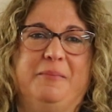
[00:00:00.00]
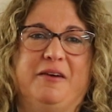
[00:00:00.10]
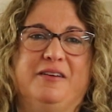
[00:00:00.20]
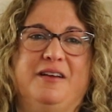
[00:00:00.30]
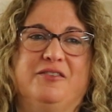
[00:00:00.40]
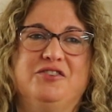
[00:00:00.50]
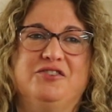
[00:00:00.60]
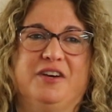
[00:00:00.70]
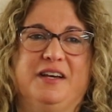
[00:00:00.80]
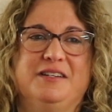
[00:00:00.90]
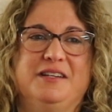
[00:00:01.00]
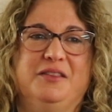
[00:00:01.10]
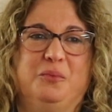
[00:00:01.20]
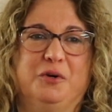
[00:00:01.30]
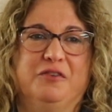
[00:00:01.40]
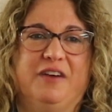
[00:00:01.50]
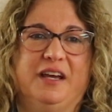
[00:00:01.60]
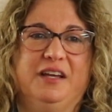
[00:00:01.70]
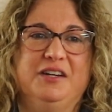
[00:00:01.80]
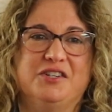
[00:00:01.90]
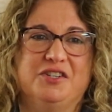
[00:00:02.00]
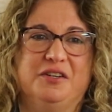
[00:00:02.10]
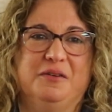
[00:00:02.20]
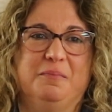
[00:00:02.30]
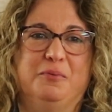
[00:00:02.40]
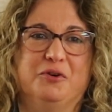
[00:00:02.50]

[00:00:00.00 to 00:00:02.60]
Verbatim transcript: about another strand in the word recognition